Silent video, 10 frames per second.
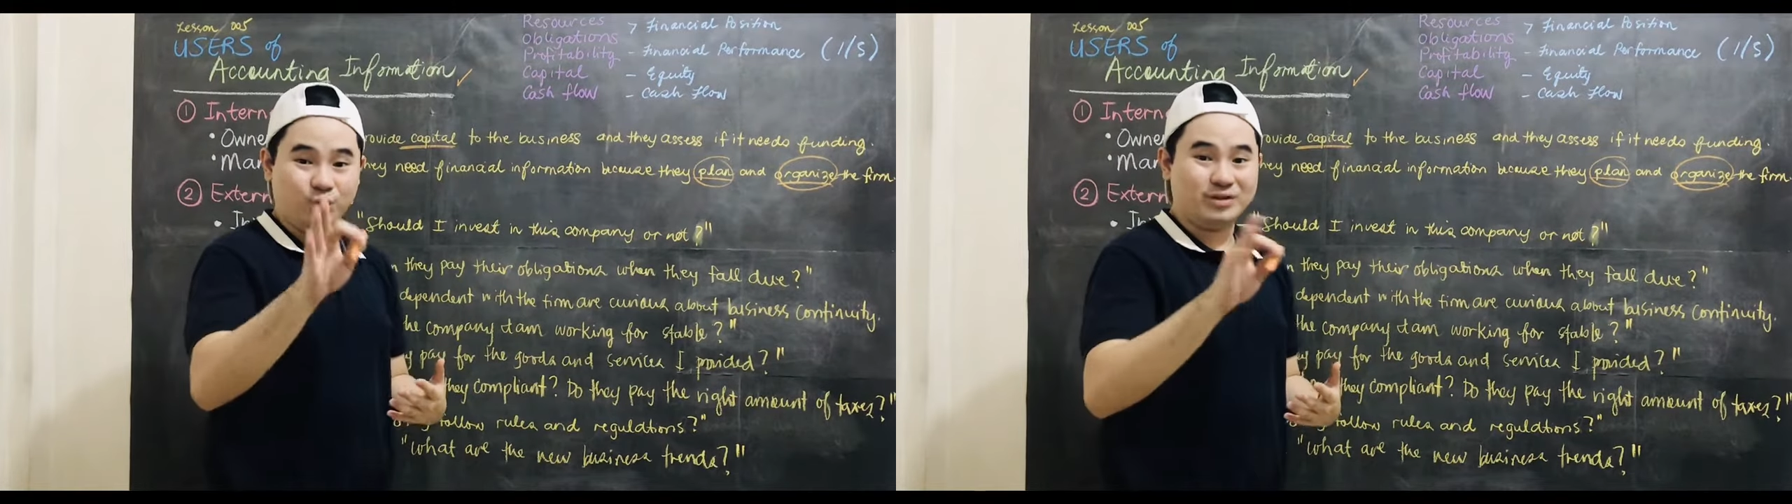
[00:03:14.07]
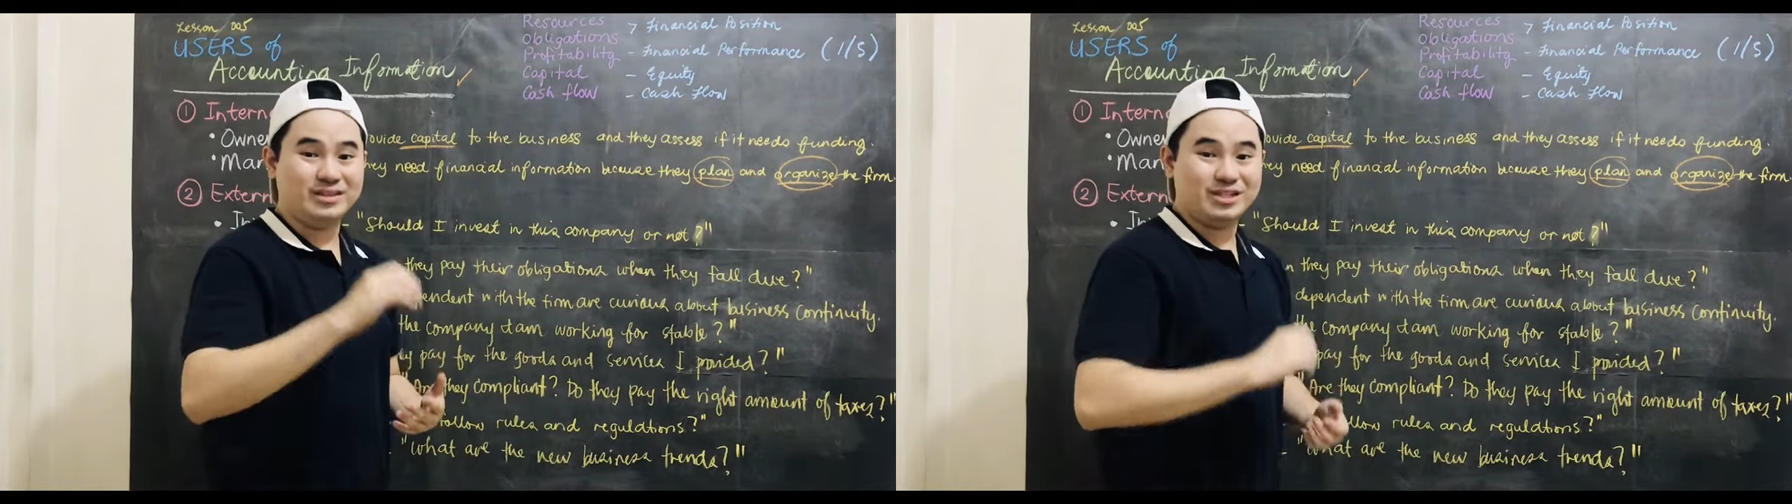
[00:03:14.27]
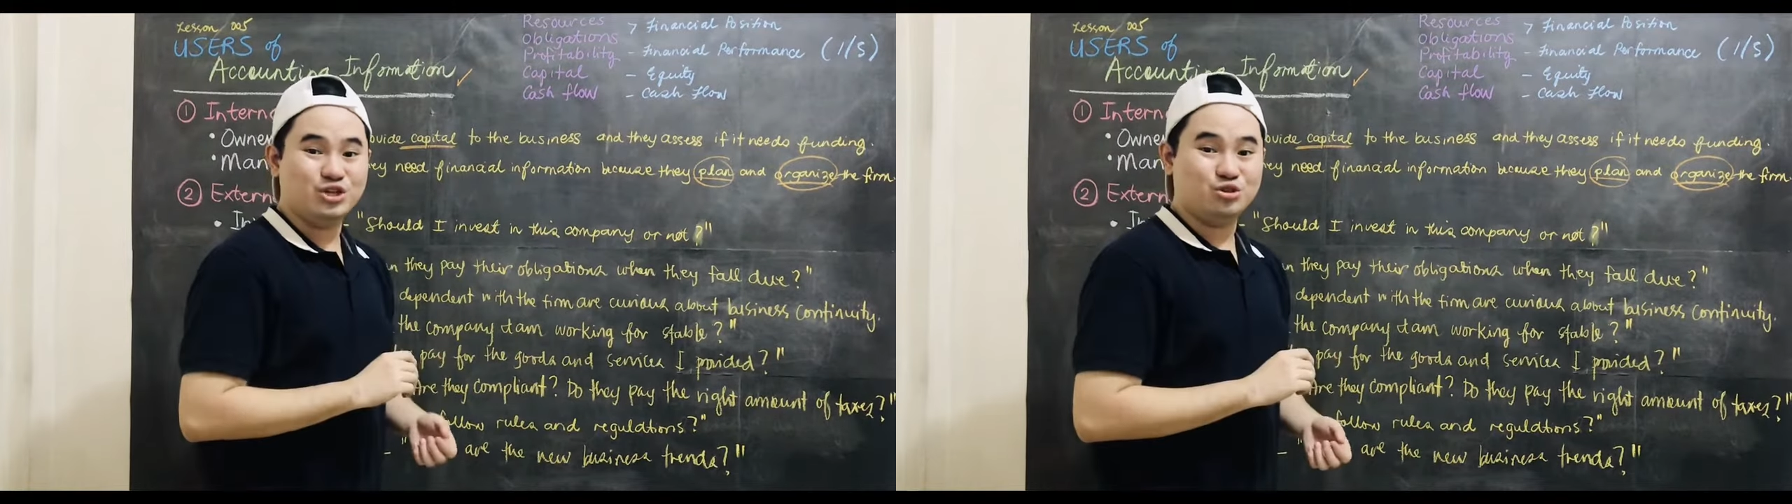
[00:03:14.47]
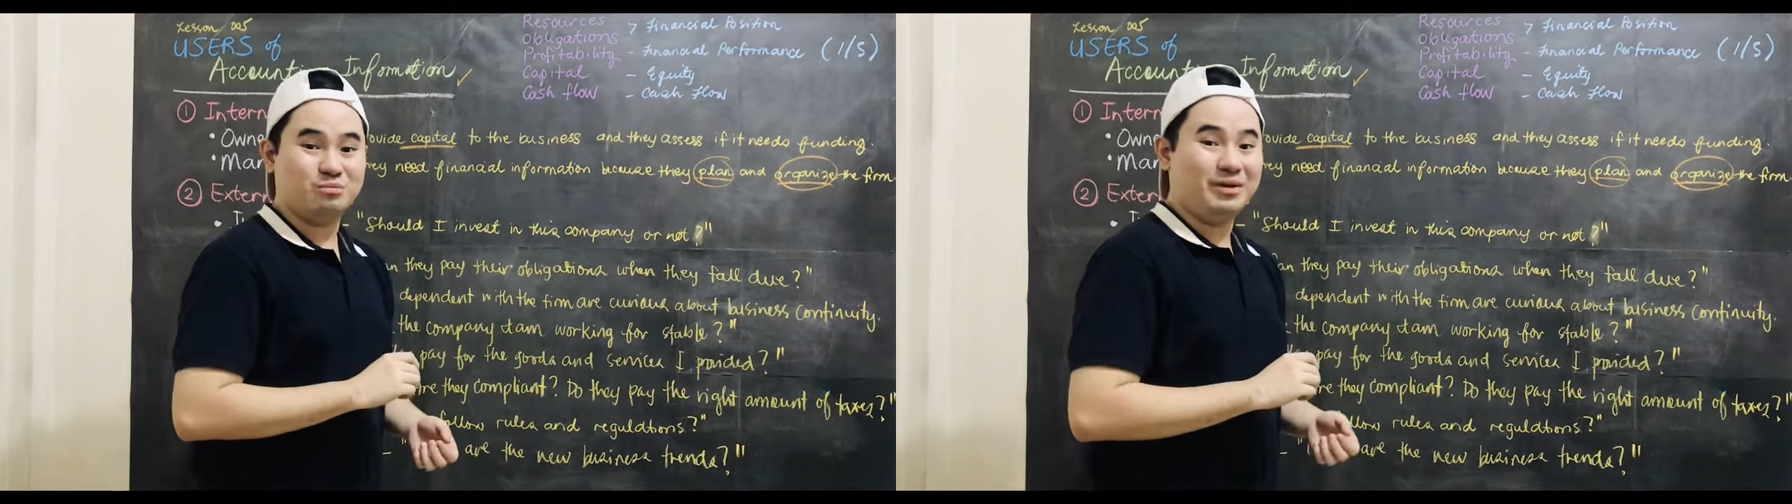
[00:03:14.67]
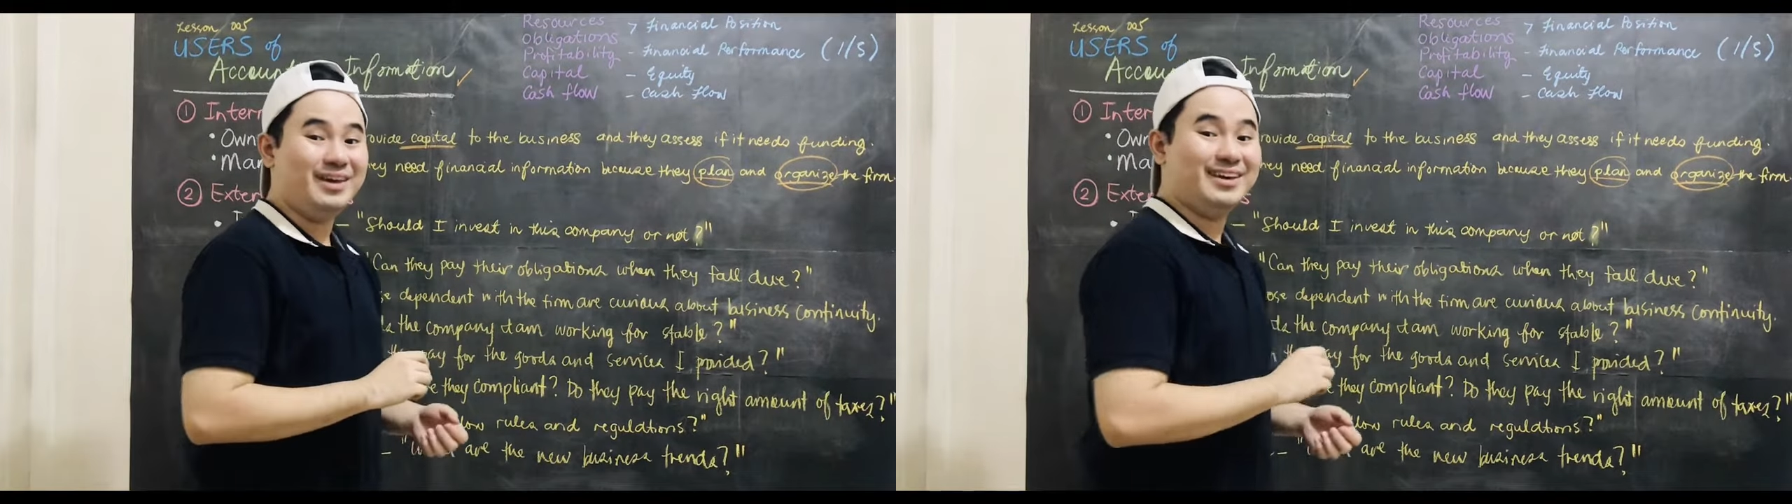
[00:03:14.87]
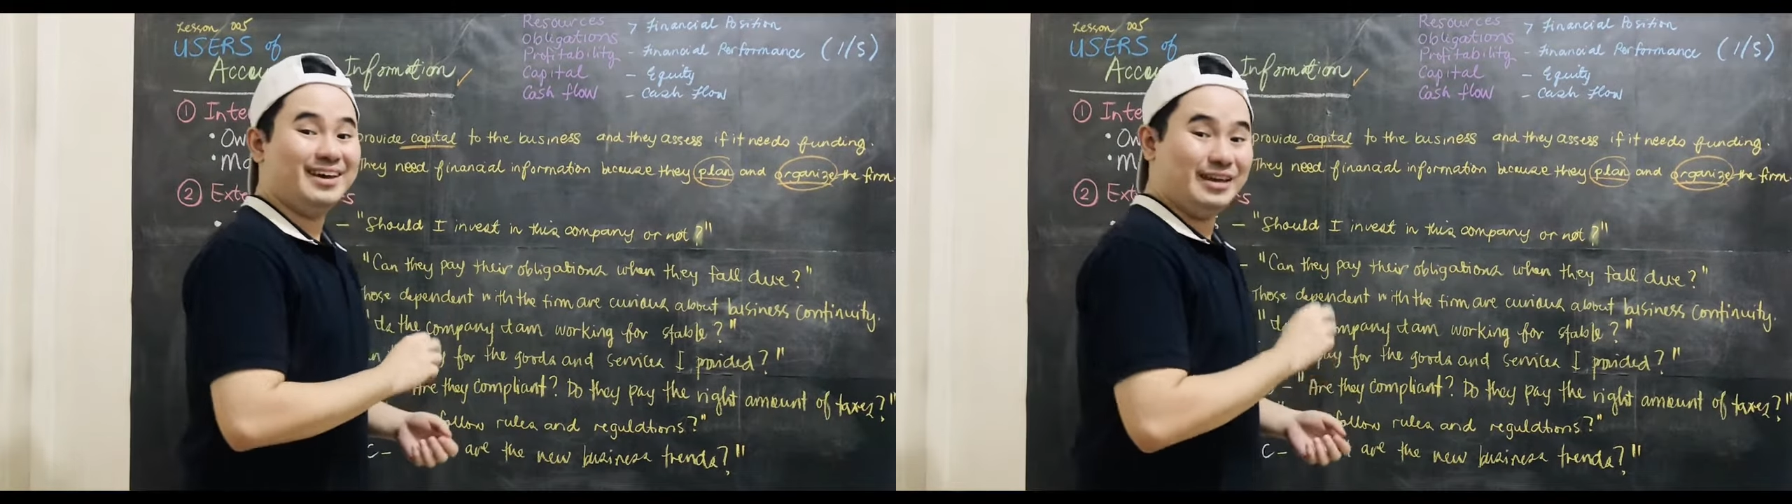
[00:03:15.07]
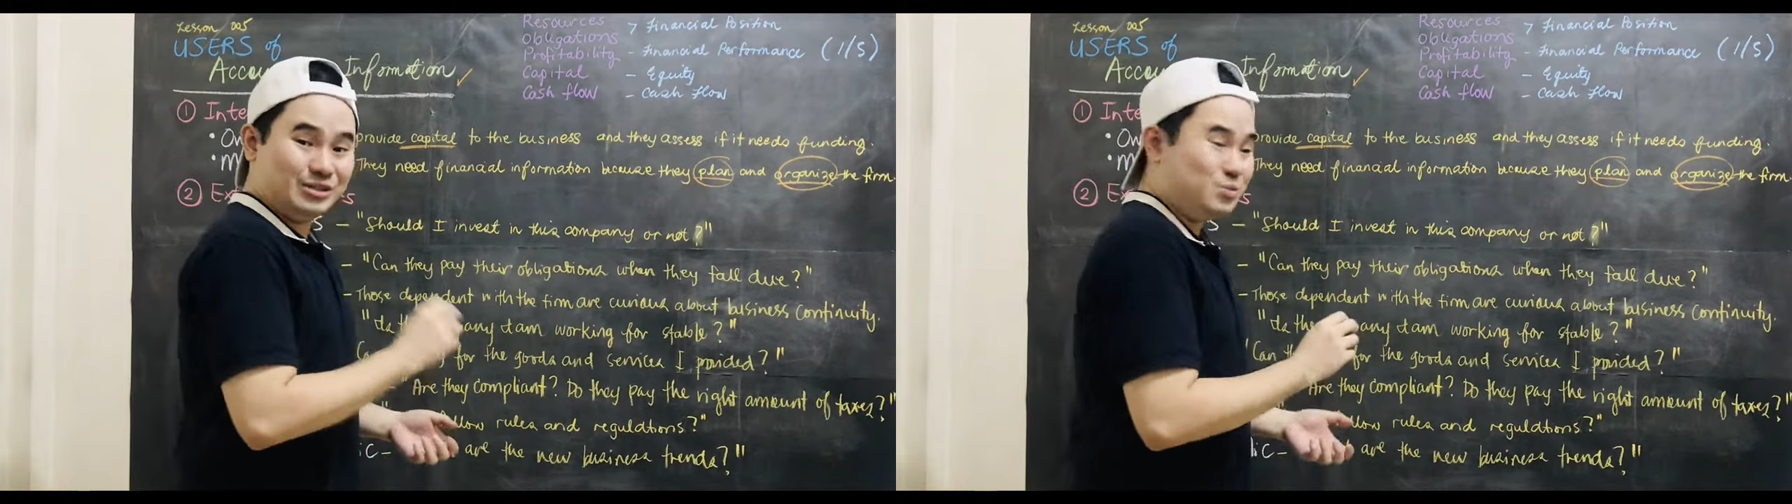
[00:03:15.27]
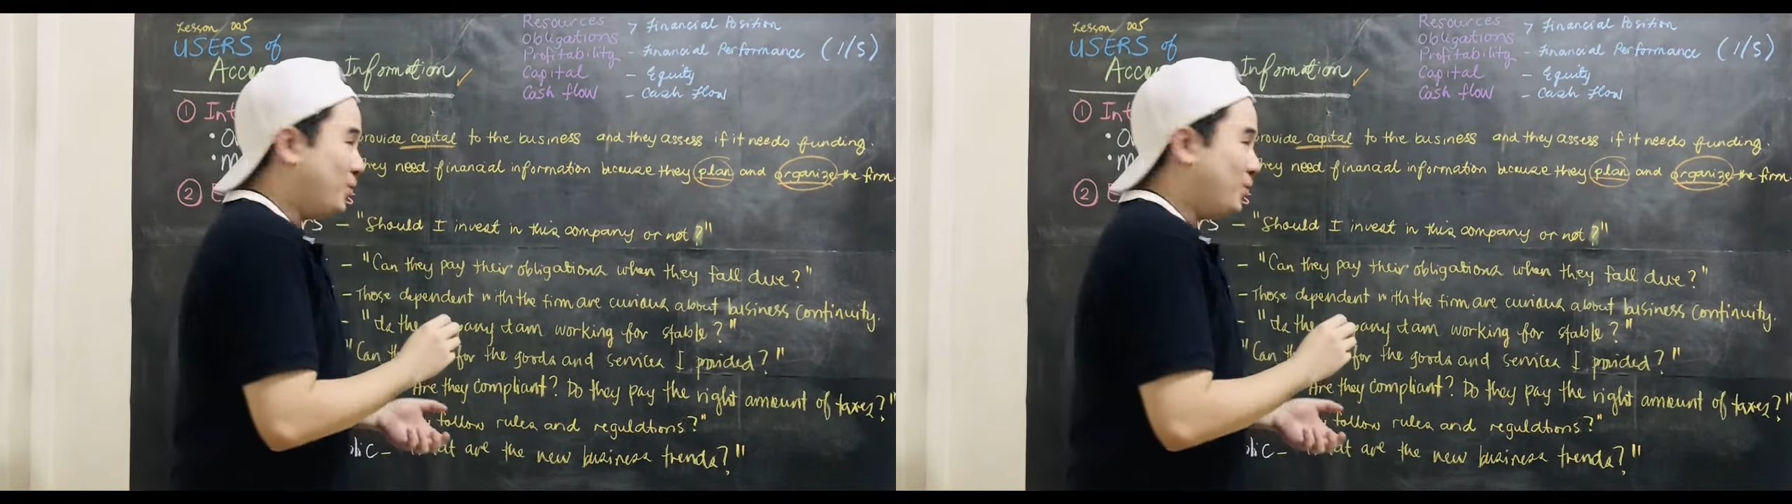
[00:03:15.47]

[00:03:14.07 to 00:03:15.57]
for decision making is